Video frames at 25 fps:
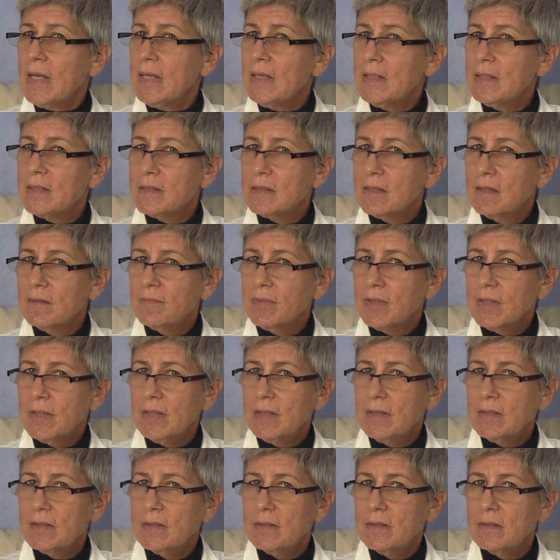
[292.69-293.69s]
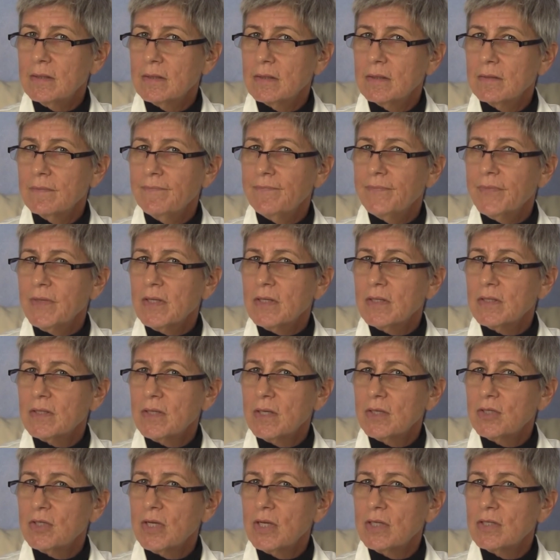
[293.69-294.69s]
In some cases,
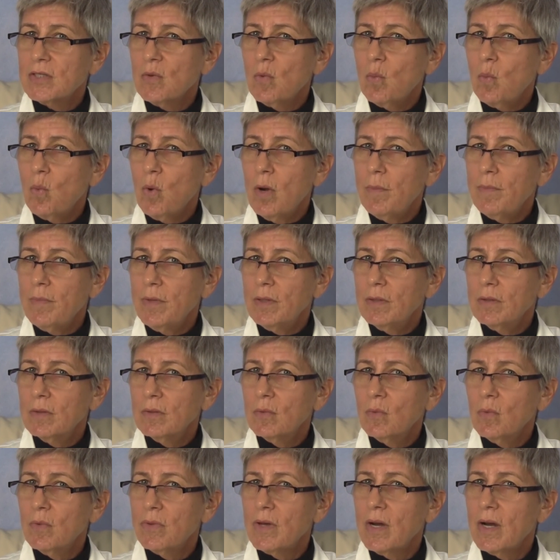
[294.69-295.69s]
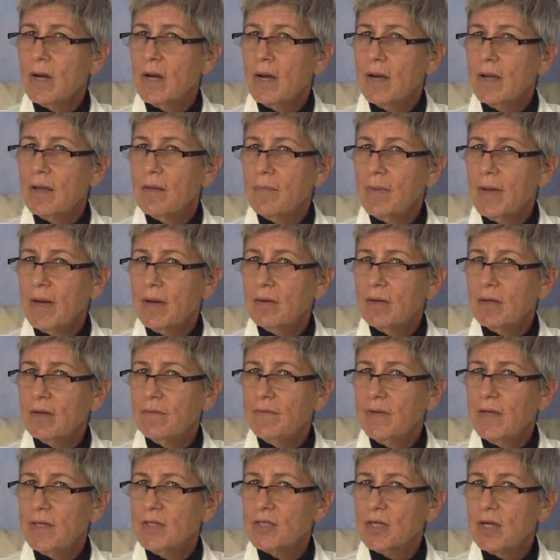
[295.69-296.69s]
such as a woman with a high amount of
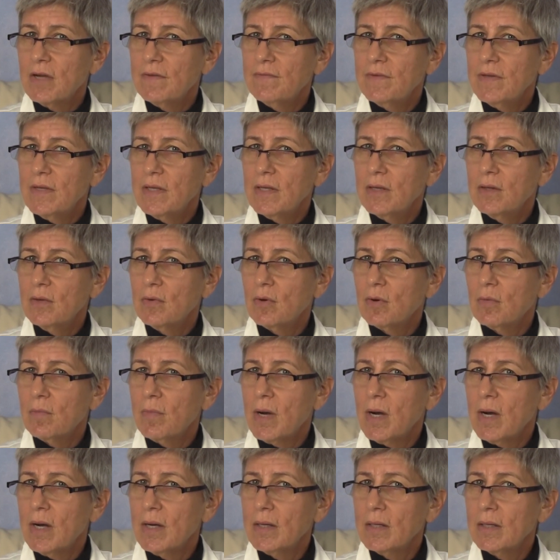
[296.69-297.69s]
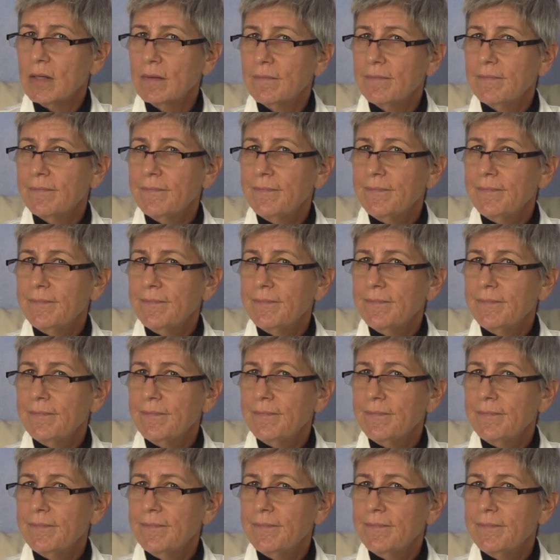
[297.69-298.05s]
HIV in her body,